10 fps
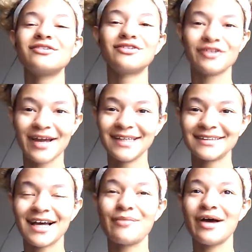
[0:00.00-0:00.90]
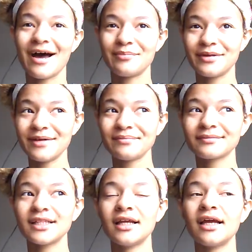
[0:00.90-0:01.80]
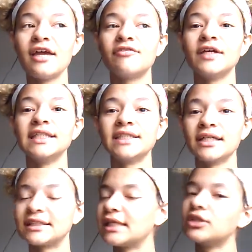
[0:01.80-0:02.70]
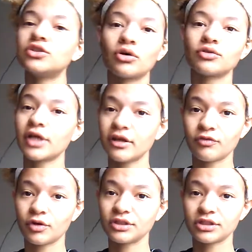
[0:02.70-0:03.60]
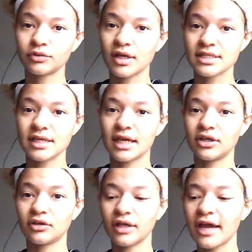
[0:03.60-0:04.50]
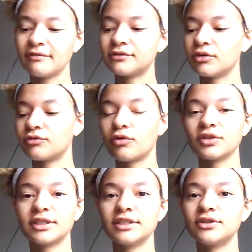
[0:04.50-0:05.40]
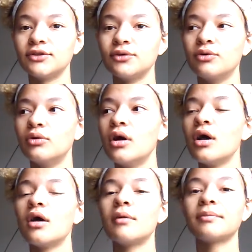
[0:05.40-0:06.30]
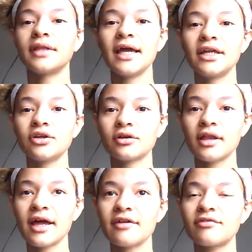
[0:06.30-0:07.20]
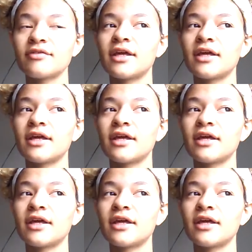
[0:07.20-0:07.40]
great, I'm happy. If it doesn't, don't try to force it to resonate in your life. Don't force it to play in your life.